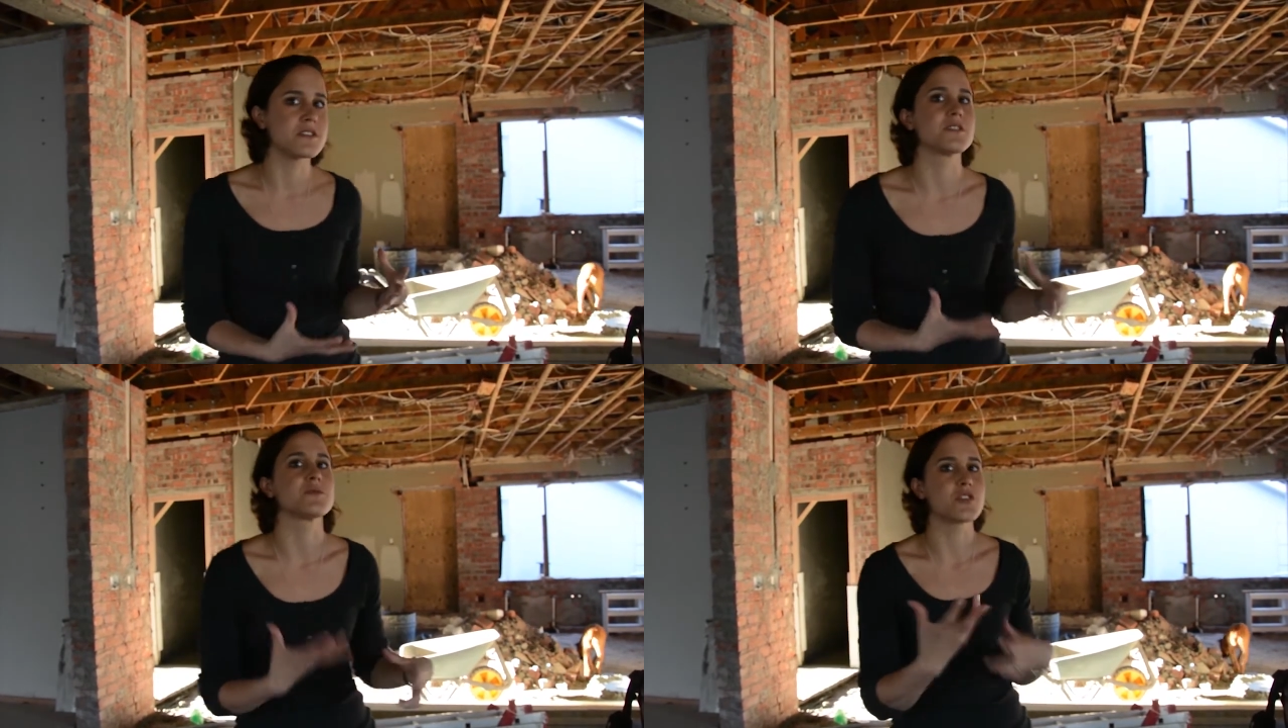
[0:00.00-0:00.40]

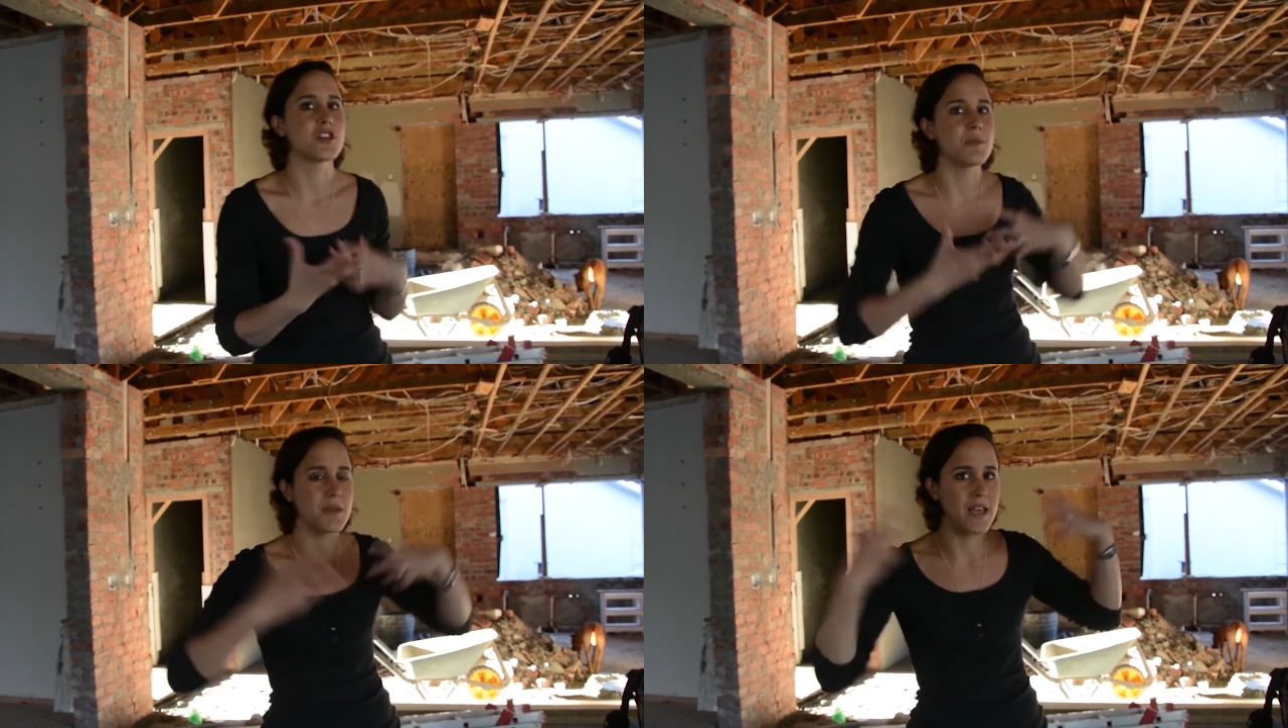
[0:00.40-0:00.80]
this was
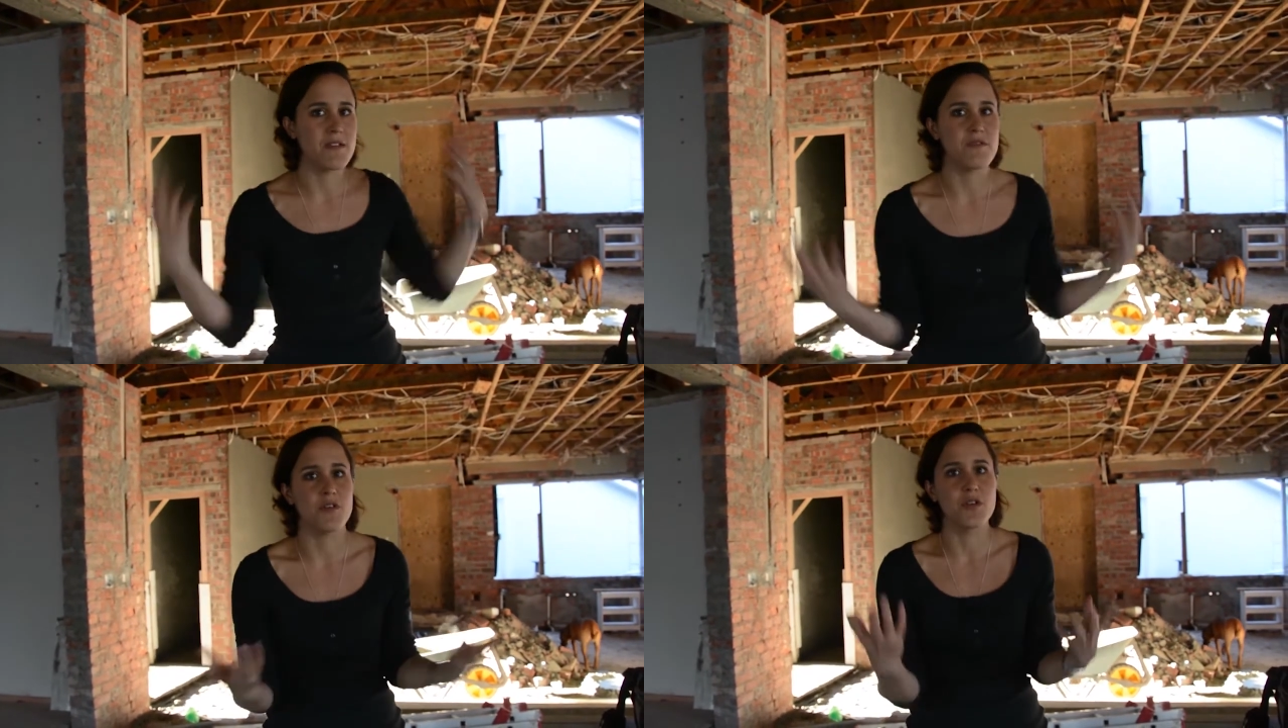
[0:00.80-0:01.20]
going to be a
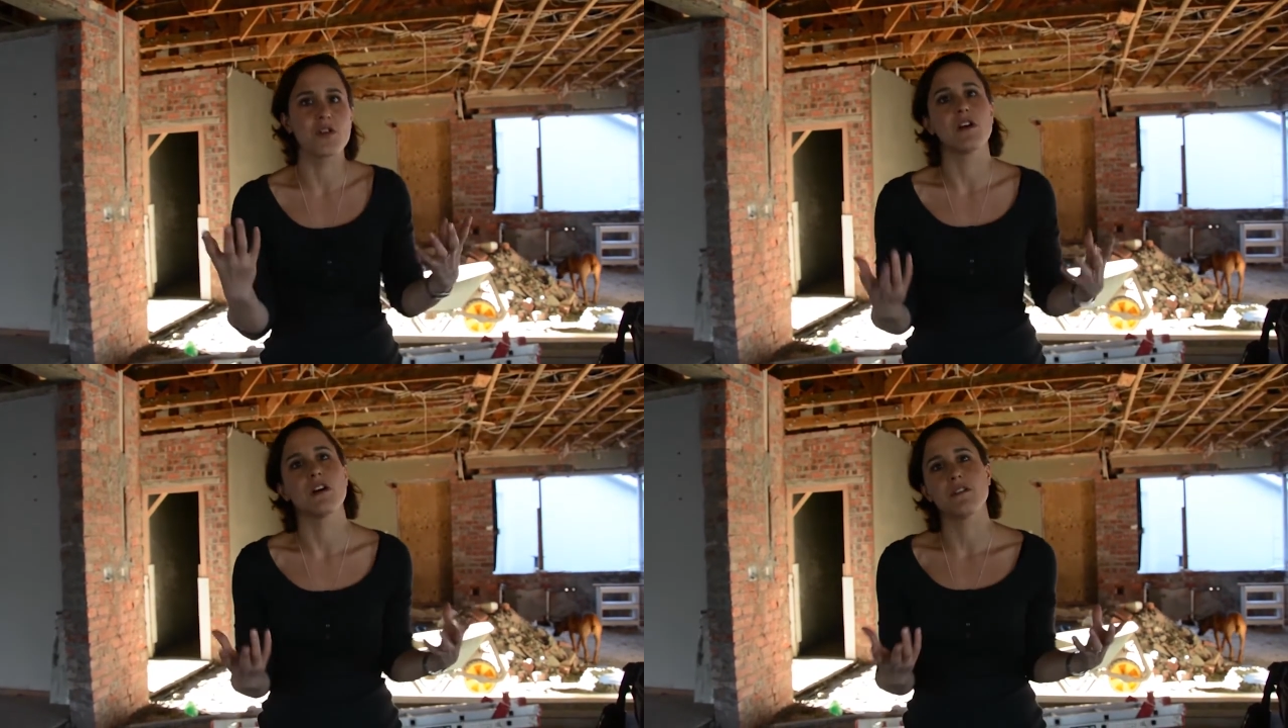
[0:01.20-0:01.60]

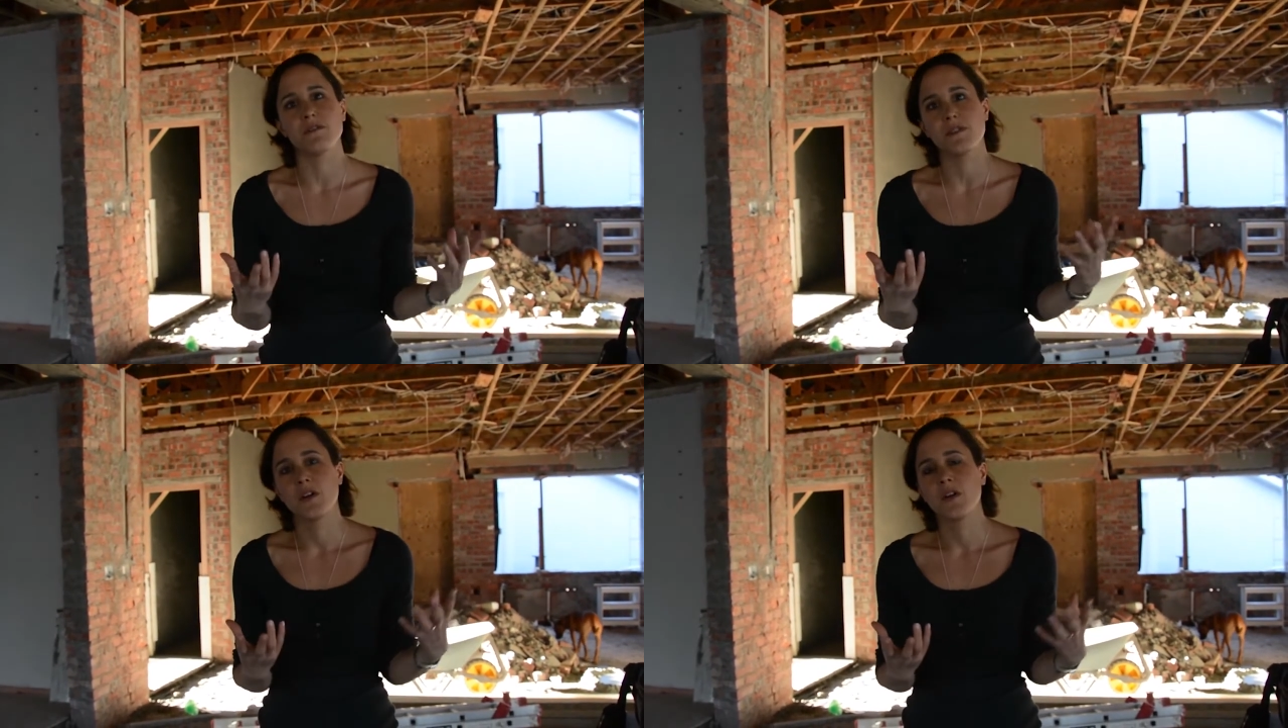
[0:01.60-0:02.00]
photograph.